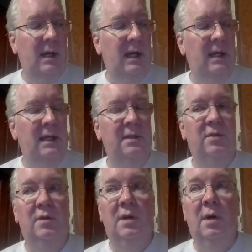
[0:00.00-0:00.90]

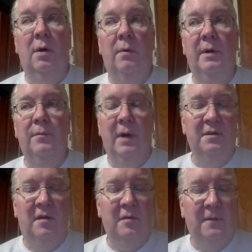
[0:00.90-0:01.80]
And you can go and
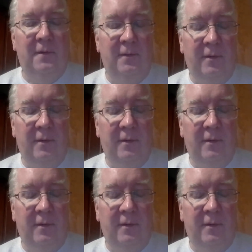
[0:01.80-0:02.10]
register for